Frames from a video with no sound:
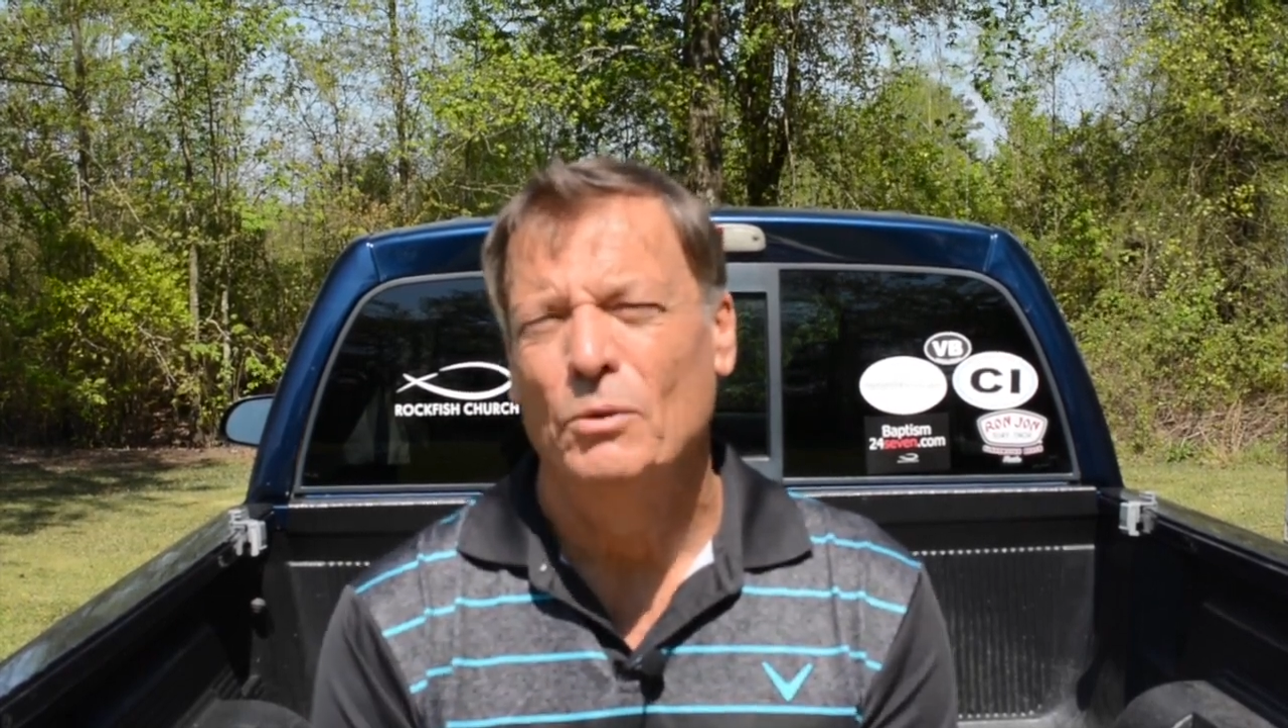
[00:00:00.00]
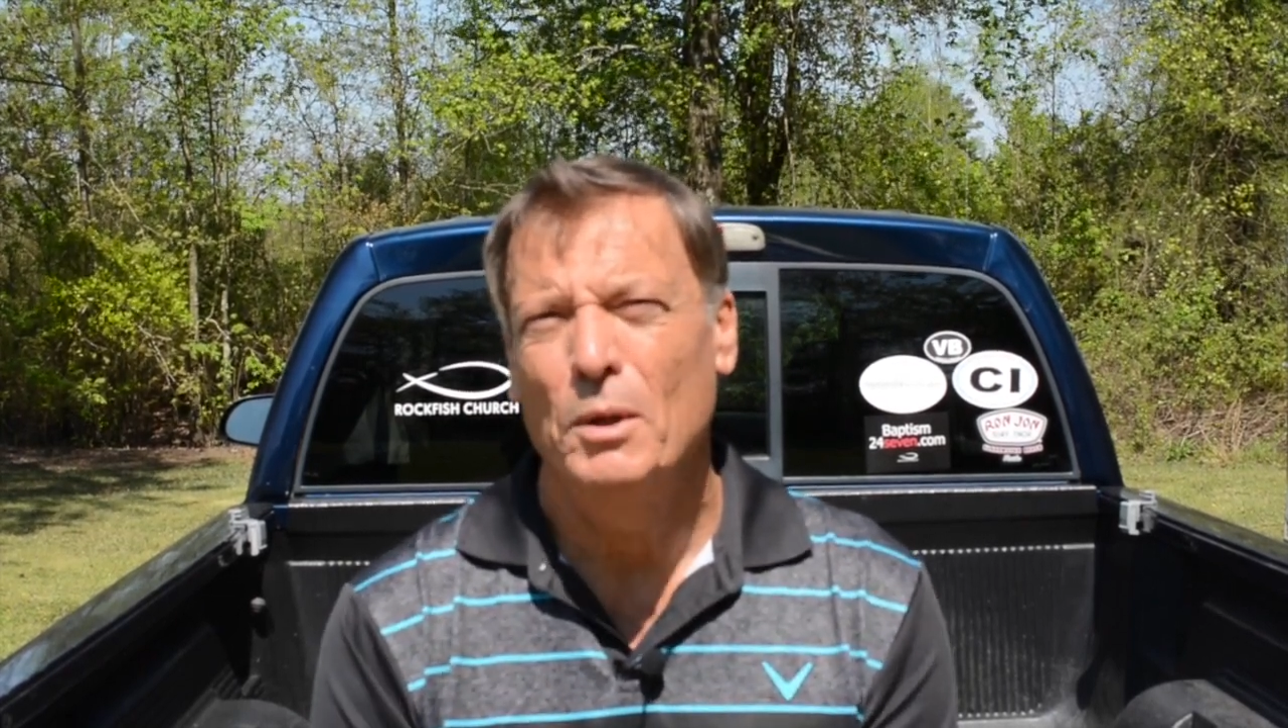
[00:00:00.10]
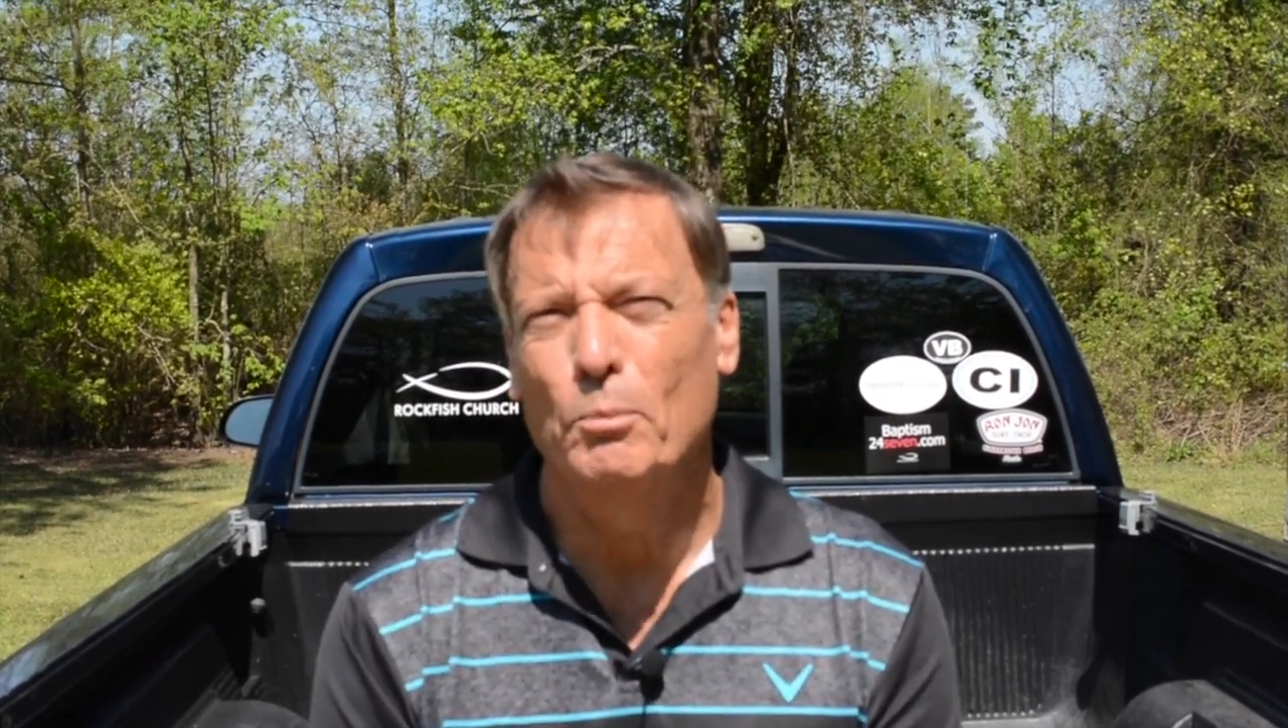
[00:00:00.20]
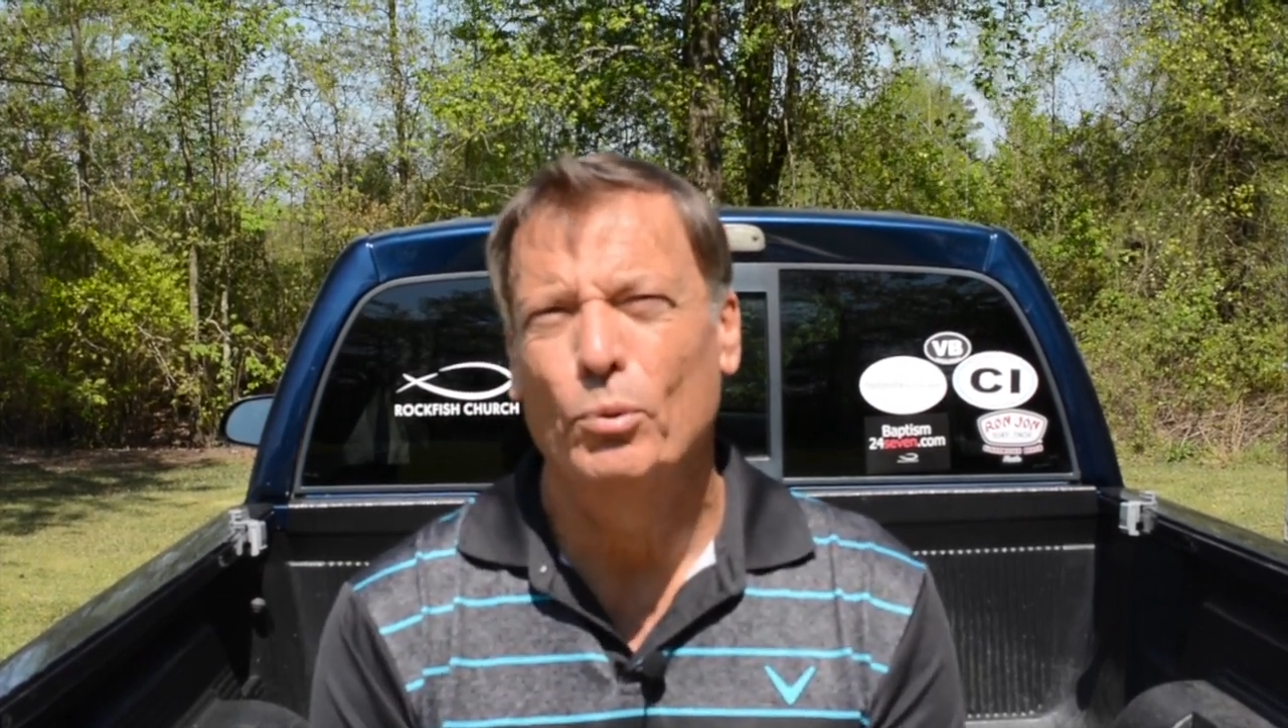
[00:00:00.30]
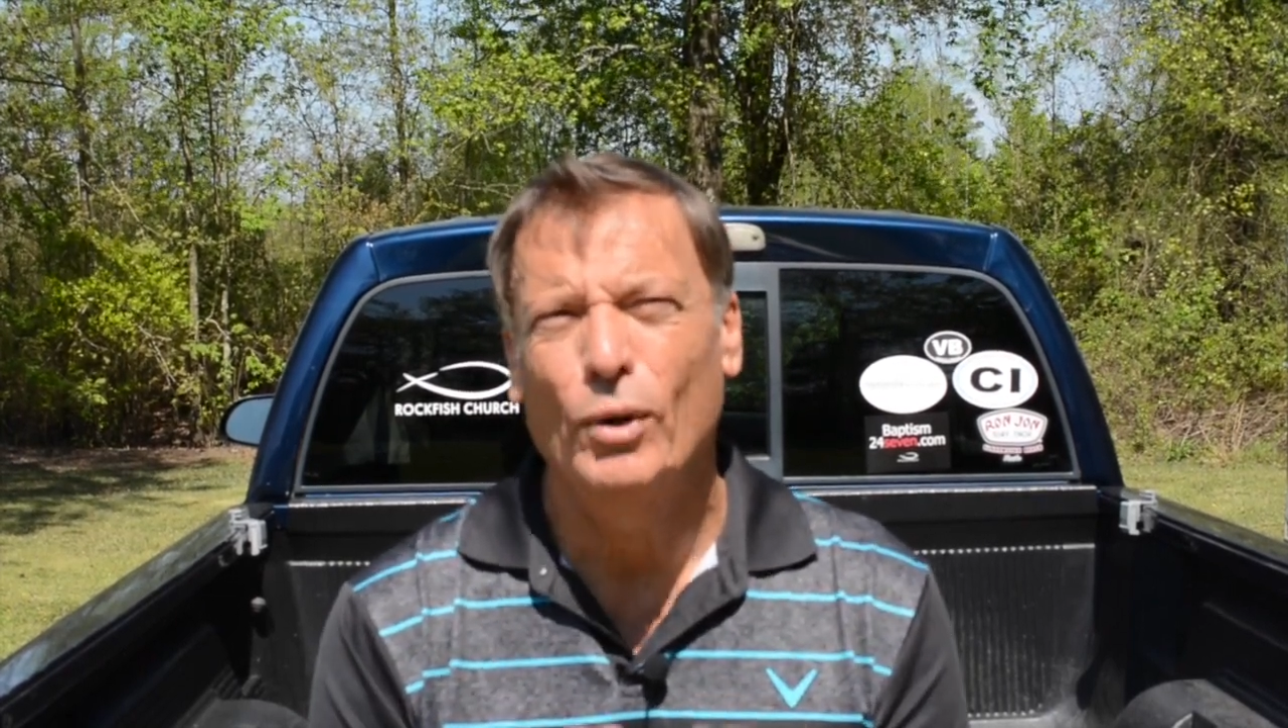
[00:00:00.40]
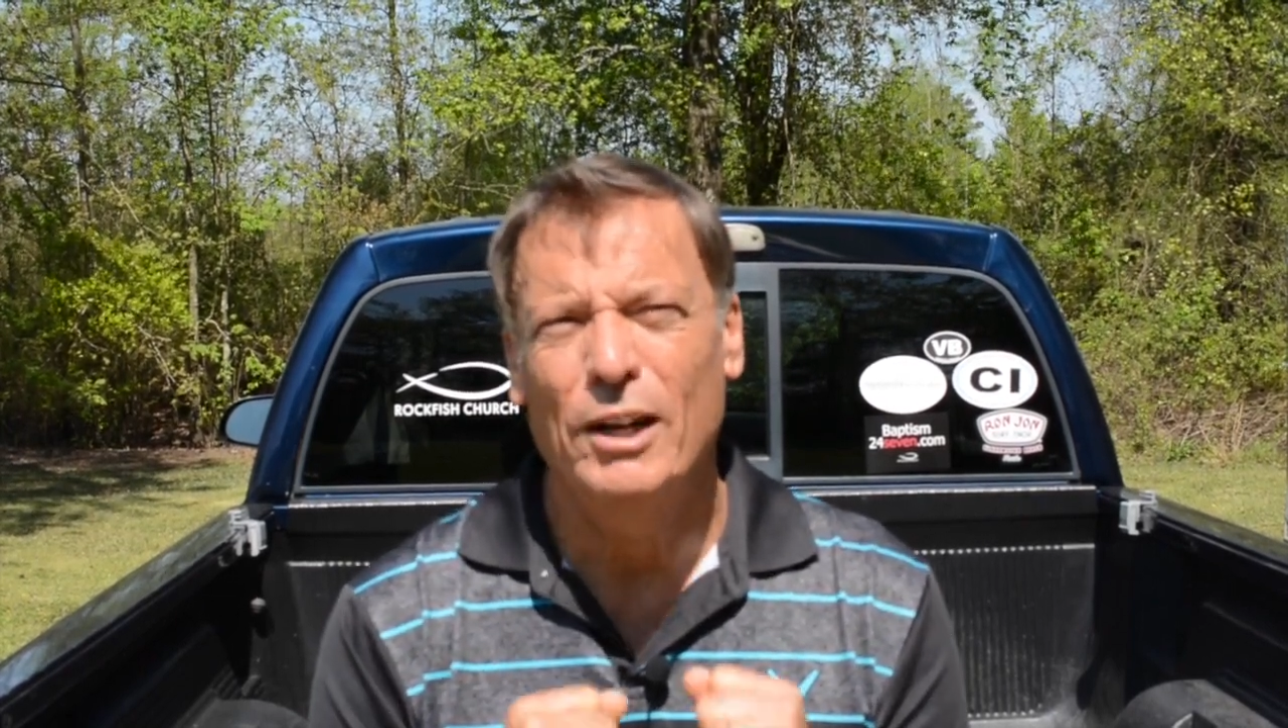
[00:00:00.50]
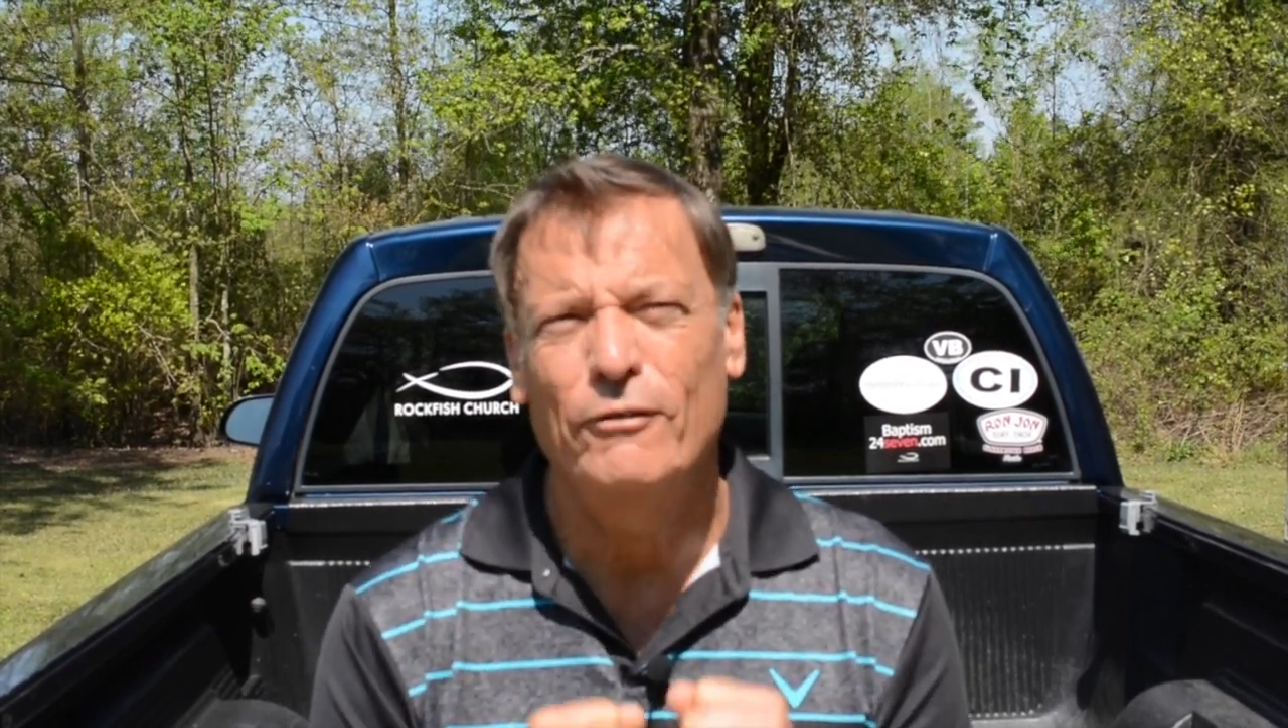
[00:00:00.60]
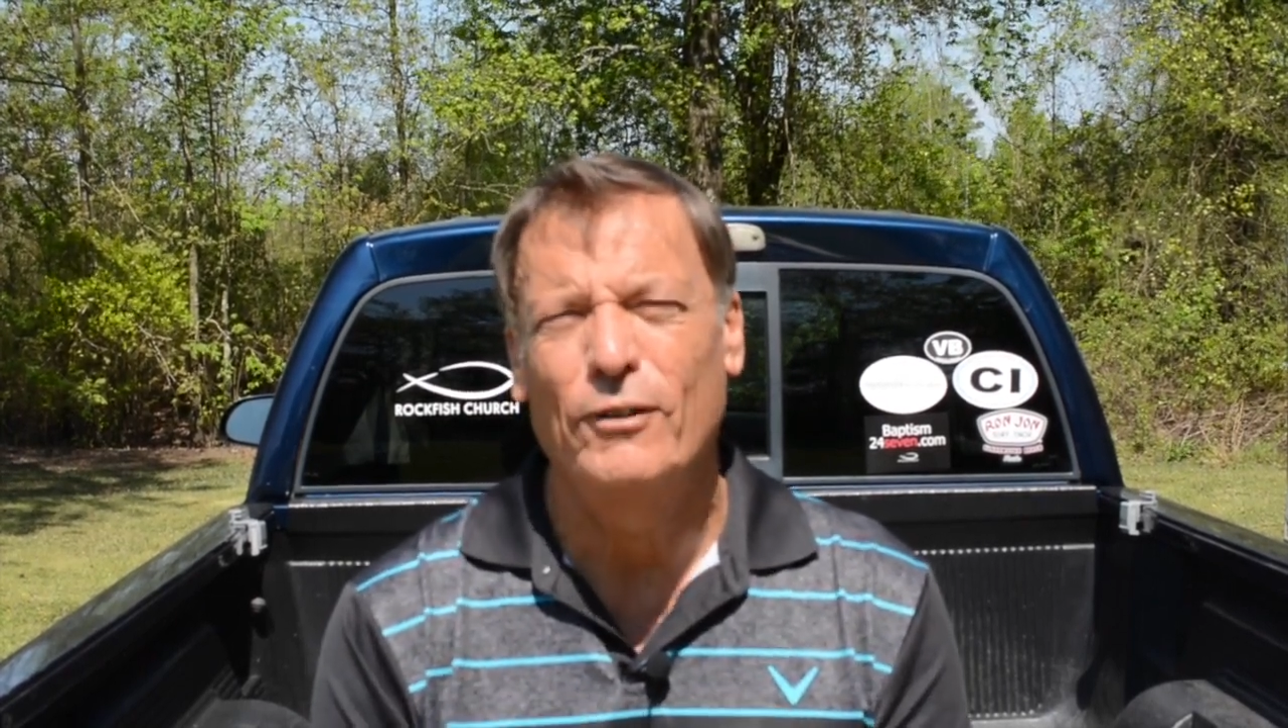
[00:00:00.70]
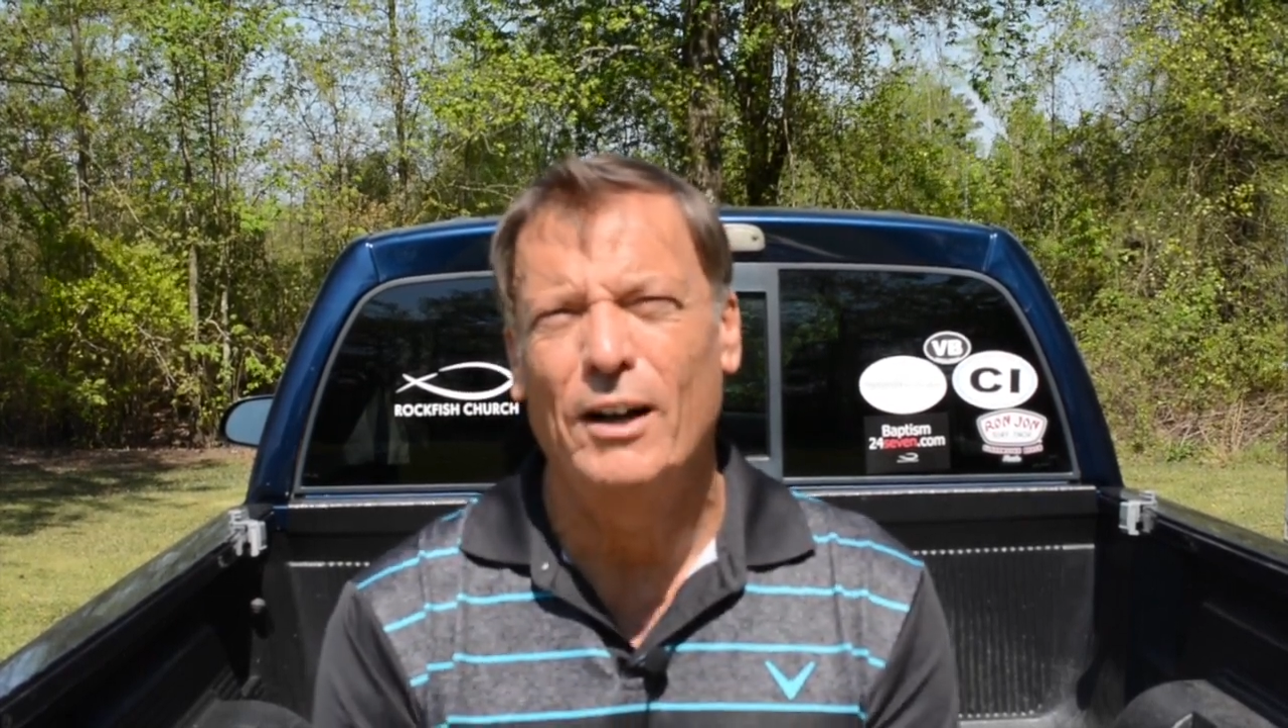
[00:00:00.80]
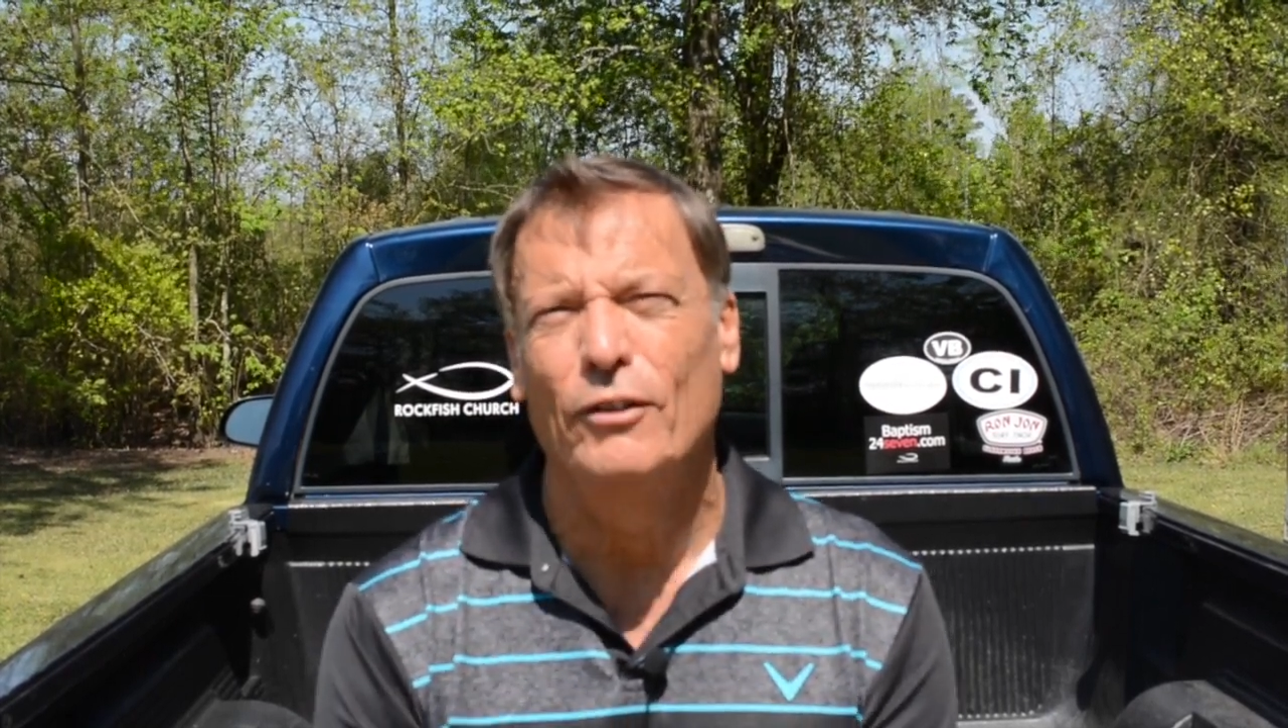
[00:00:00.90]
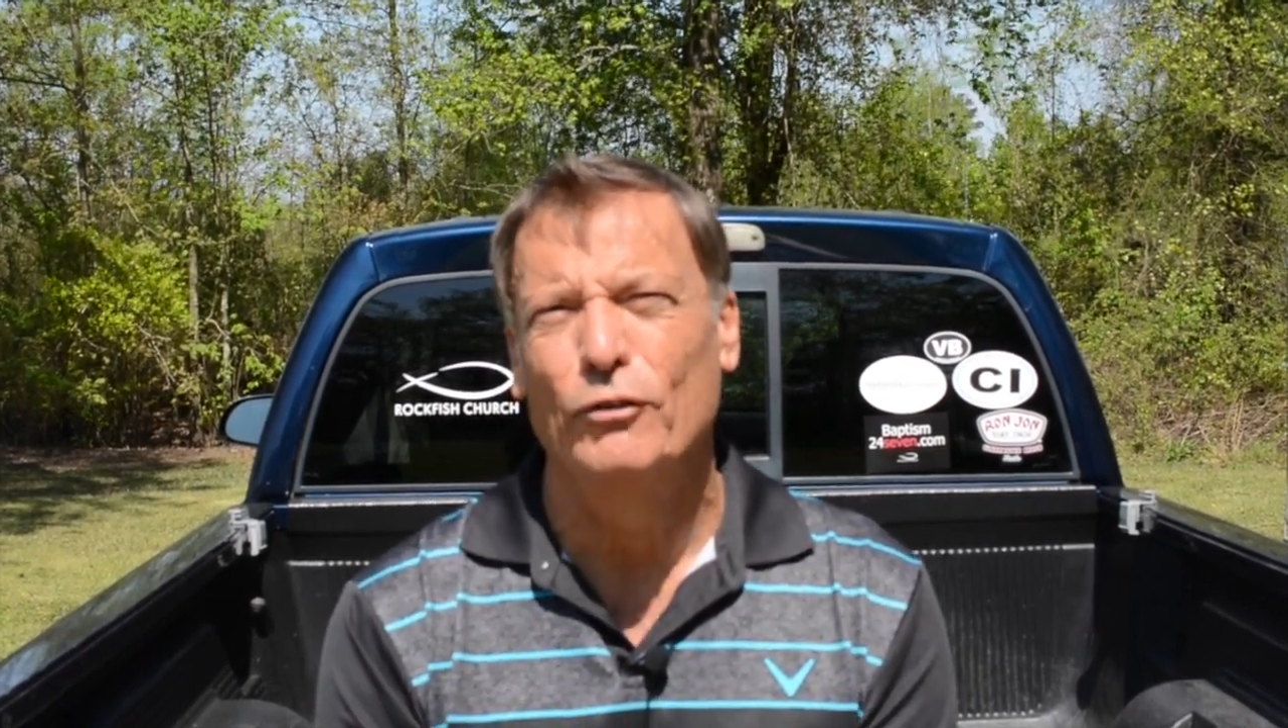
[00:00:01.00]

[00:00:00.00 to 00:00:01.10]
We pray, Father,